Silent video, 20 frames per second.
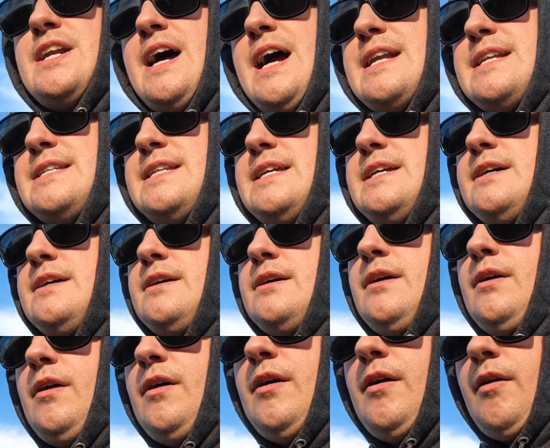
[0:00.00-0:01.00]
an
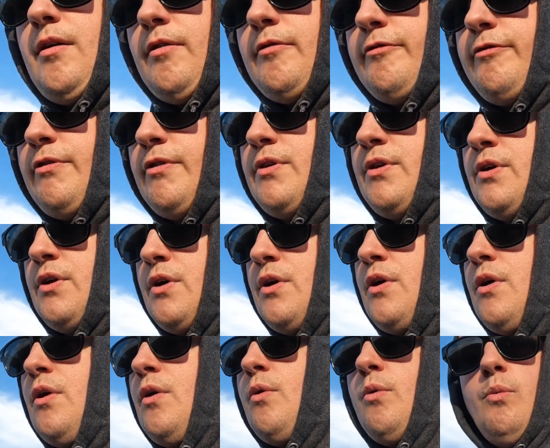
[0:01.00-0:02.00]
idea of
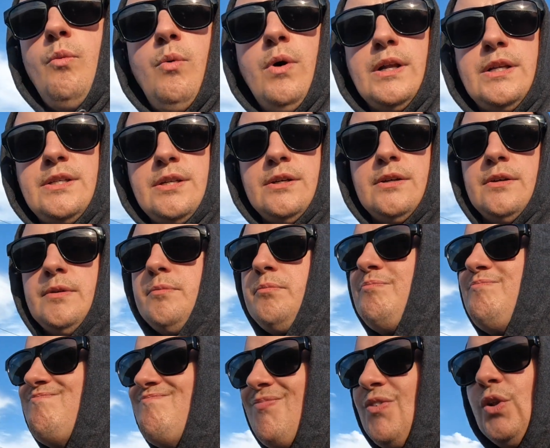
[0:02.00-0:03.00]
what to
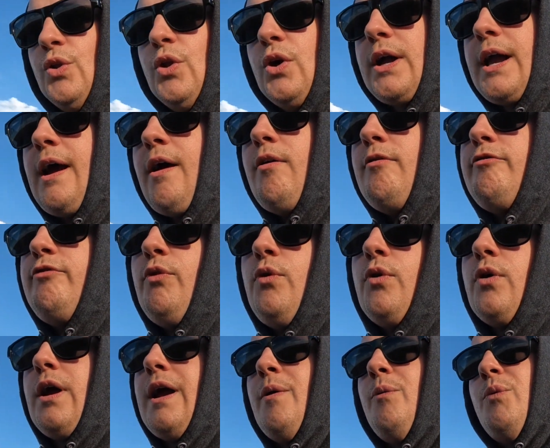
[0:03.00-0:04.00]
look out
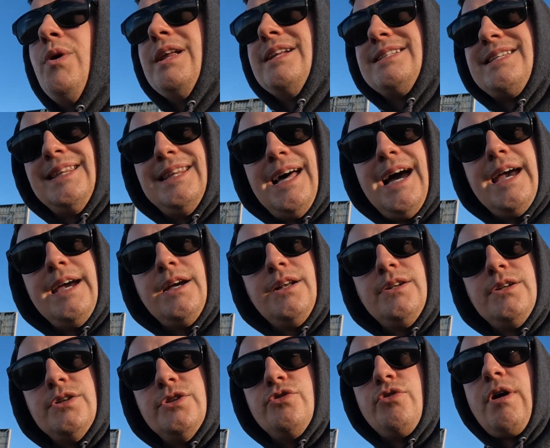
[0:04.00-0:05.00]
for and what it's like
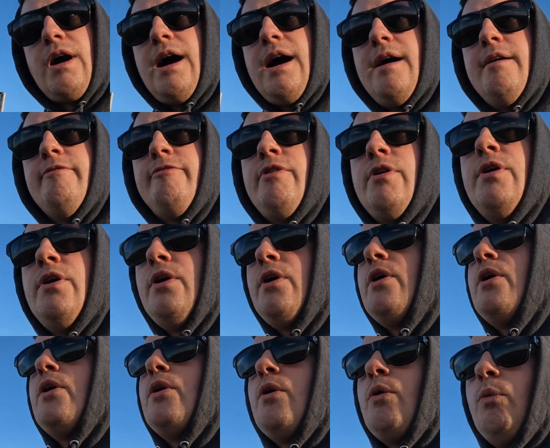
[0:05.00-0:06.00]
to drive
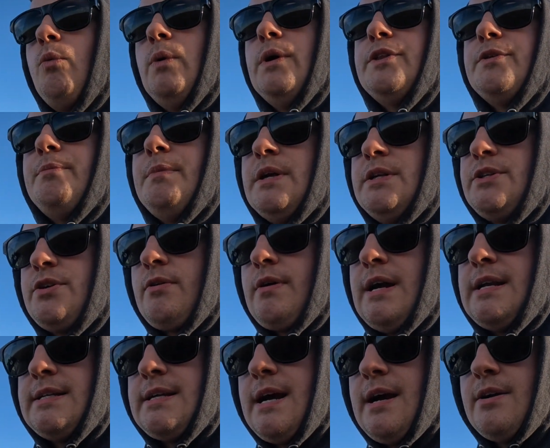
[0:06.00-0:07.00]
with mud
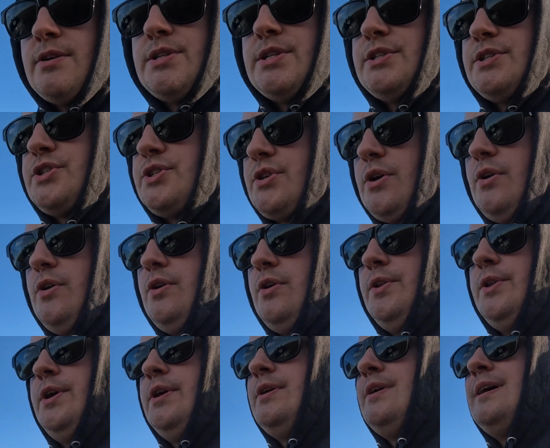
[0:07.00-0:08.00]
terrain tires
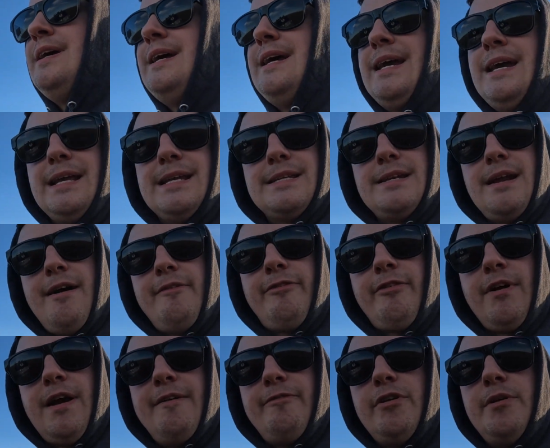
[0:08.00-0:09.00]
installed. It's not
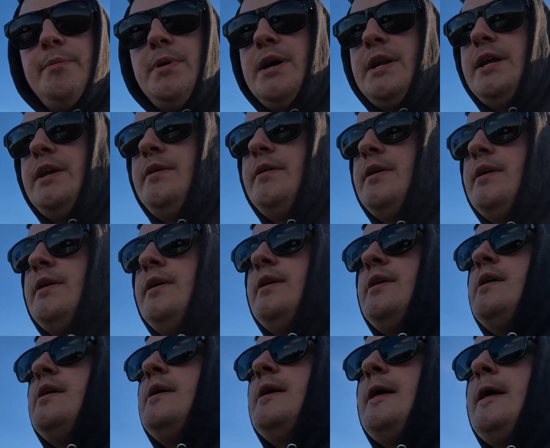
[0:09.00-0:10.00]
for everybody,
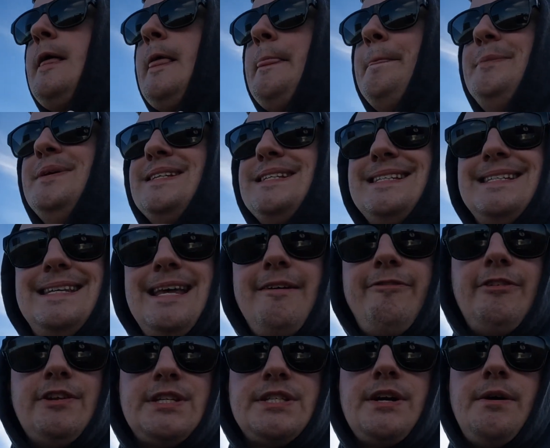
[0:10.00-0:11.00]
but it's
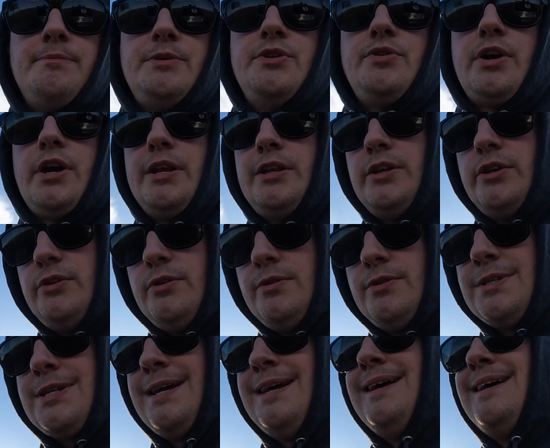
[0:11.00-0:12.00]
definitely something you can
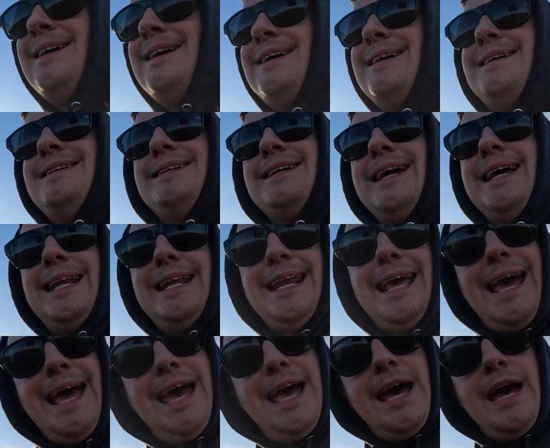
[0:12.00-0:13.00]
use to get an
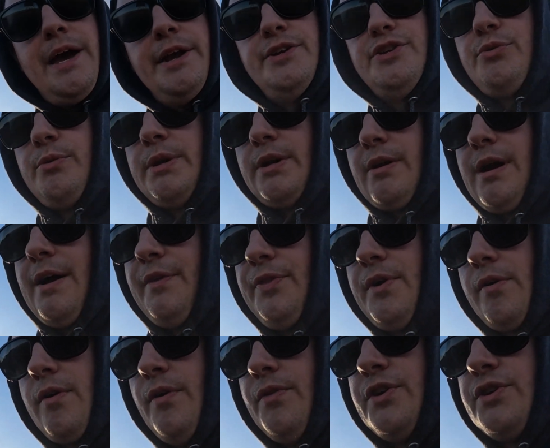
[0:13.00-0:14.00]
edge when you're out
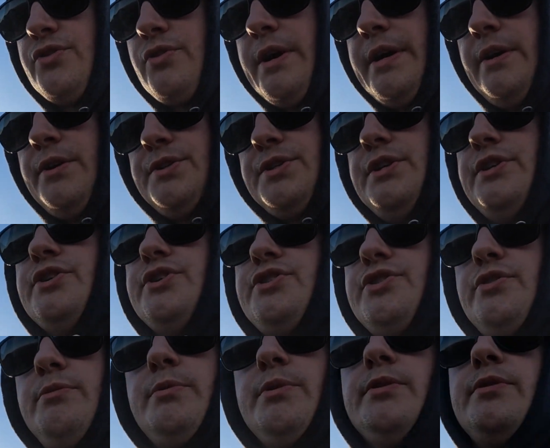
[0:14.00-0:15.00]
there on the trails in your
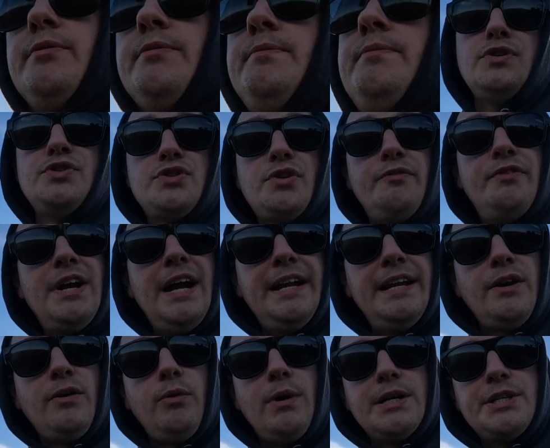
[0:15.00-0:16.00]
Subaru. So if you got
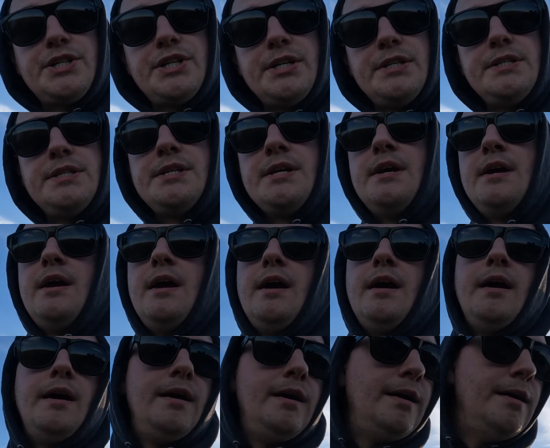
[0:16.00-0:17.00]
any questions,
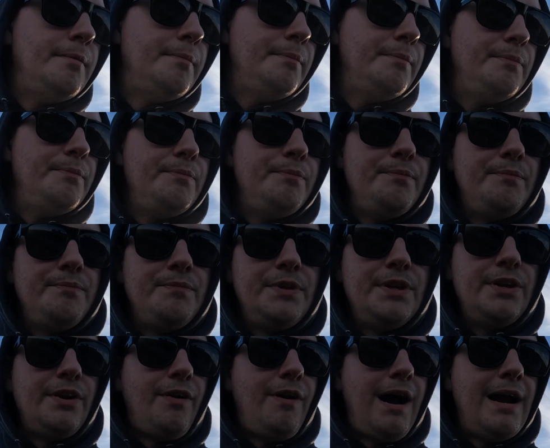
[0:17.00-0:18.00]
you
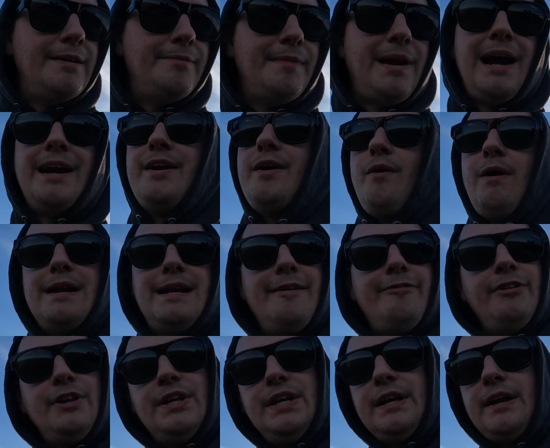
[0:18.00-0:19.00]
know I
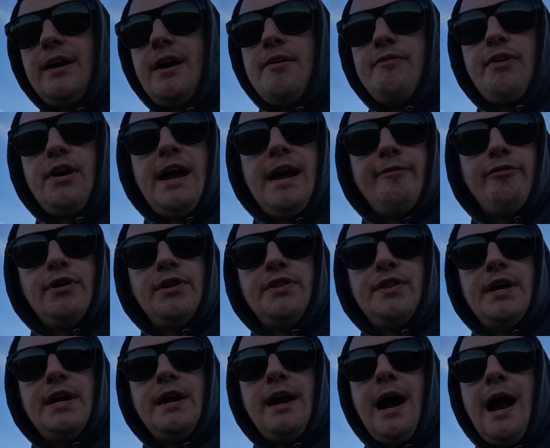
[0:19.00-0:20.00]
definitely didn't cover
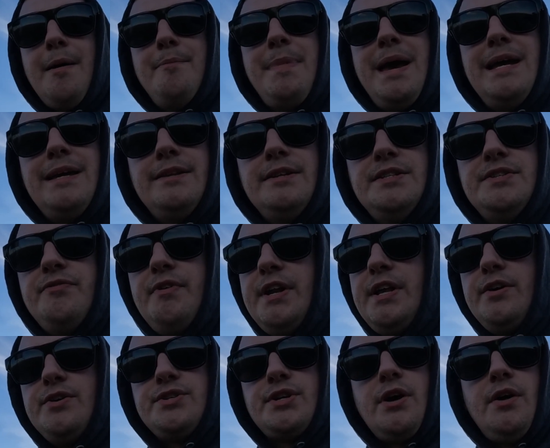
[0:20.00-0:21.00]
everything. I make these
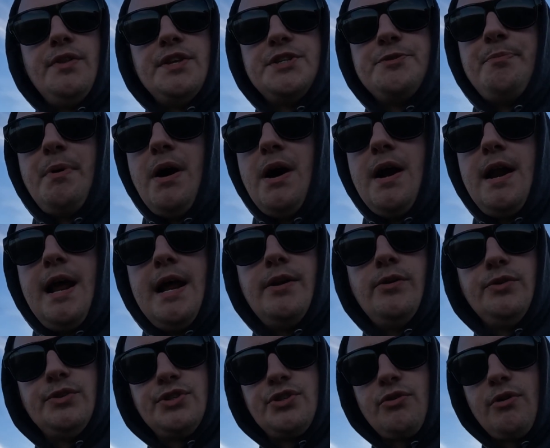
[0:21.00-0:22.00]
videos on the spot. I
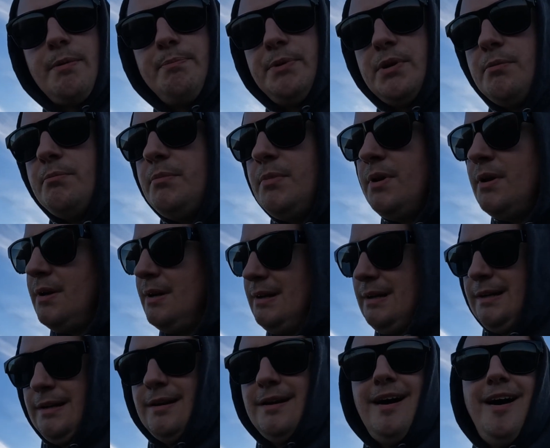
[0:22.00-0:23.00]
don't script them,
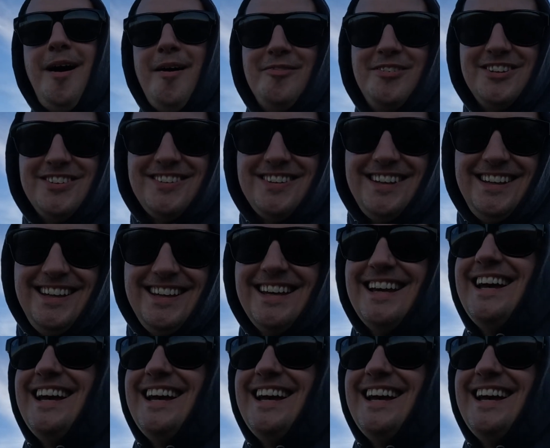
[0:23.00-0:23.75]
obviously.